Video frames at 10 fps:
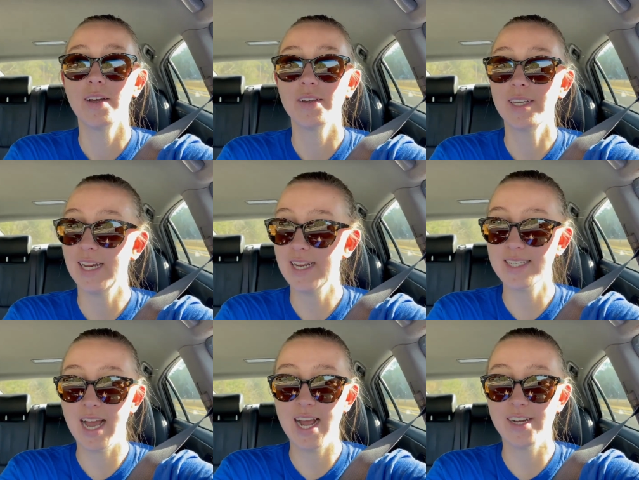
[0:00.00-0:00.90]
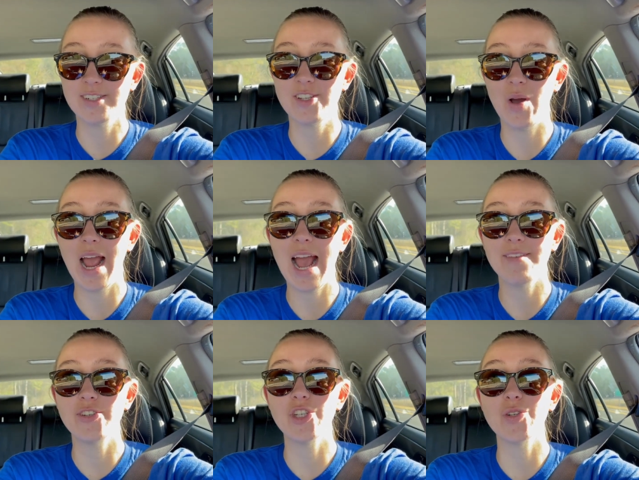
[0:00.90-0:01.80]
Getting tired, so I
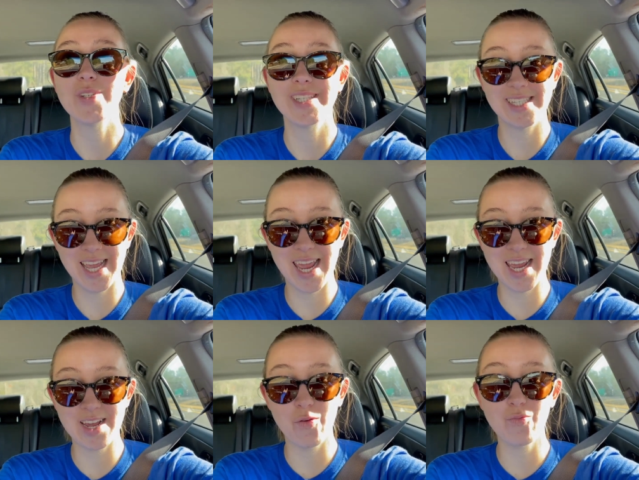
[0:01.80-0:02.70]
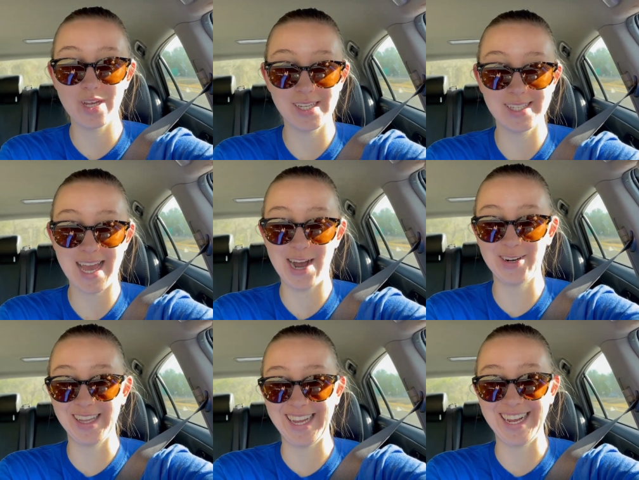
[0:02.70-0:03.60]
have to sing really
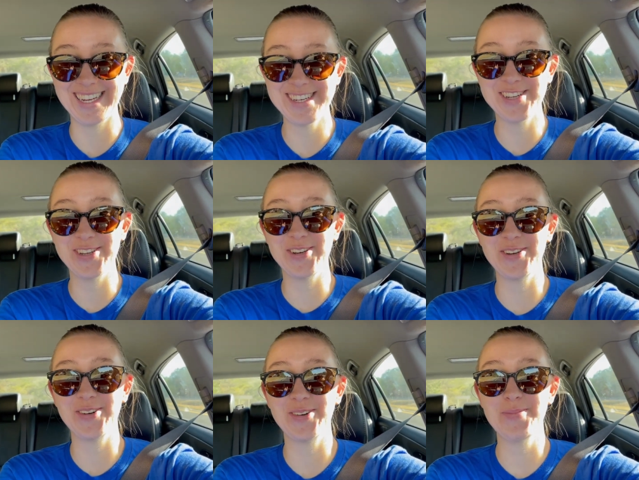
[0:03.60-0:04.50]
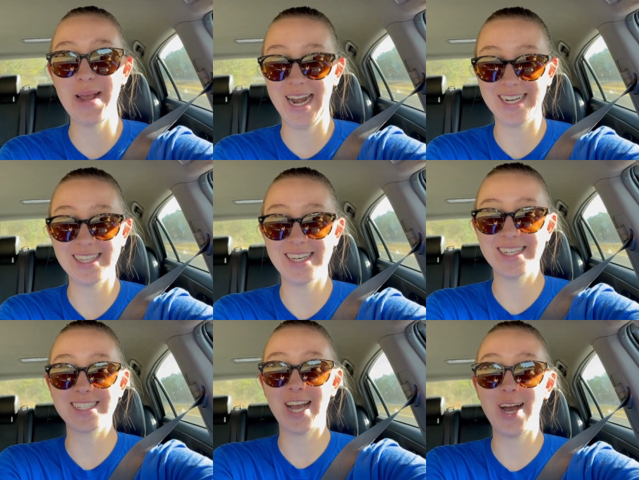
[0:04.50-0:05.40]
loudly to Panic at the
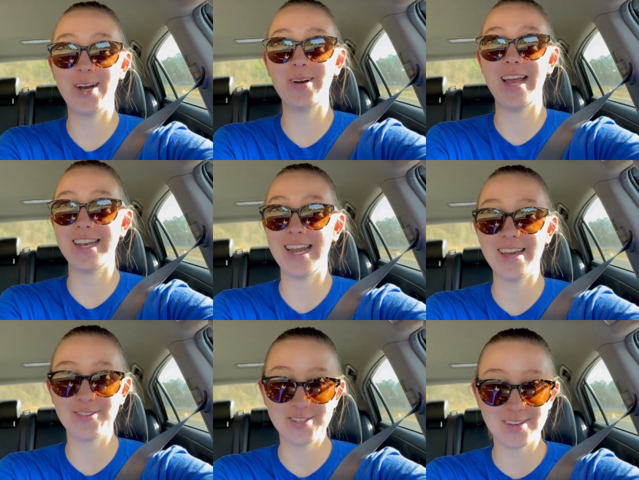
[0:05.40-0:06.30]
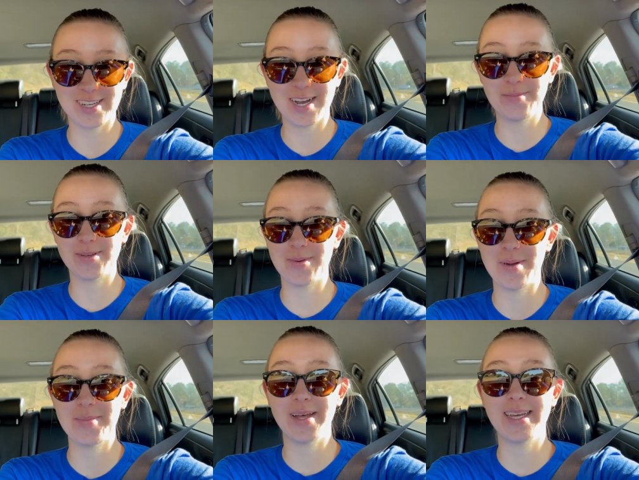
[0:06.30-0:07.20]
Disco and any other song that comes up on my
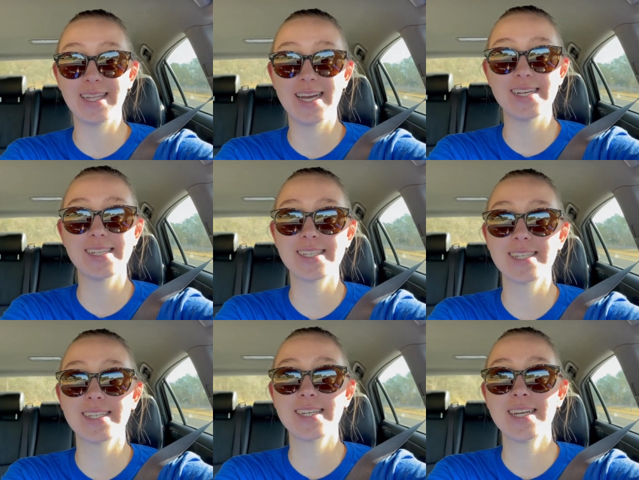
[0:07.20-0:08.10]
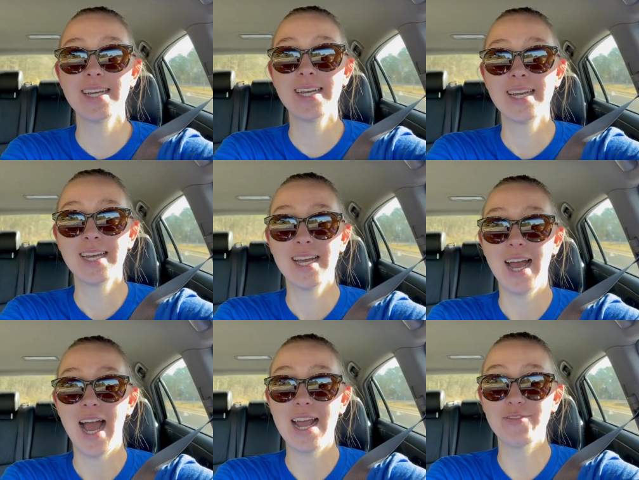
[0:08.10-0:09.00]
playlist.
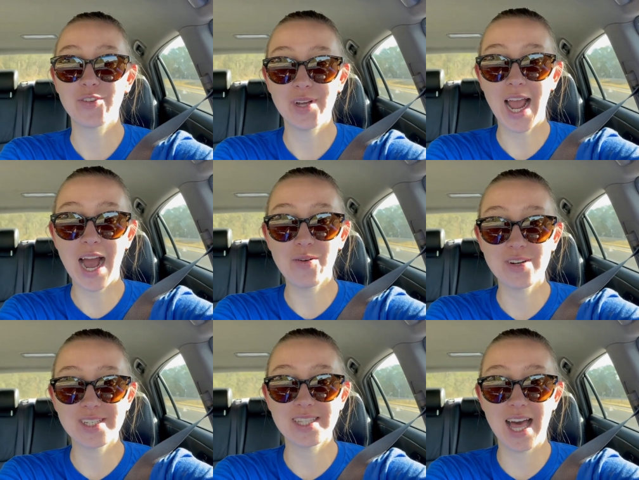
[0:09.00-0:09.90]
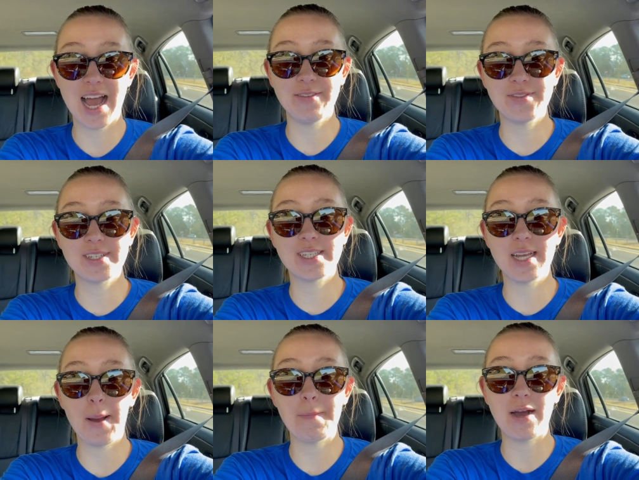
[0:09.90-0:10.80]
I have three hours left,
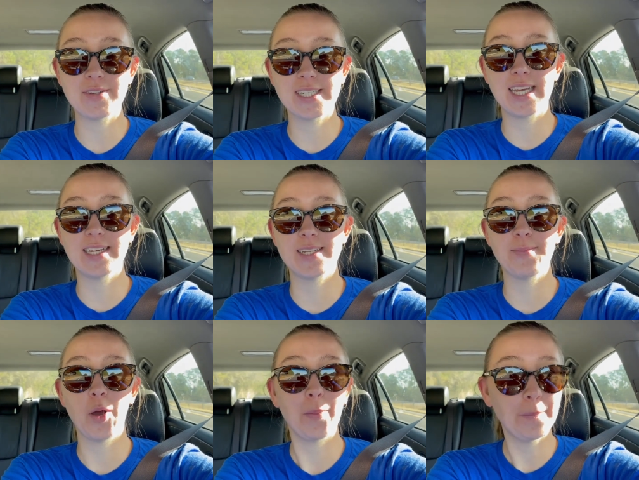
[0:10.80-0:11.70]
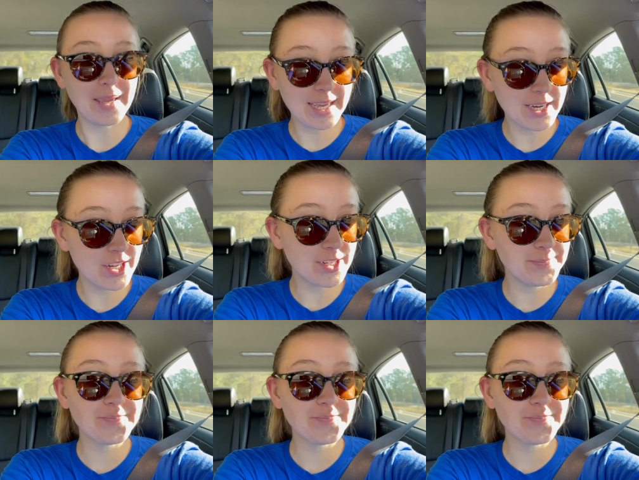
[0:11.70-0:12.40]
about to get to Mobile,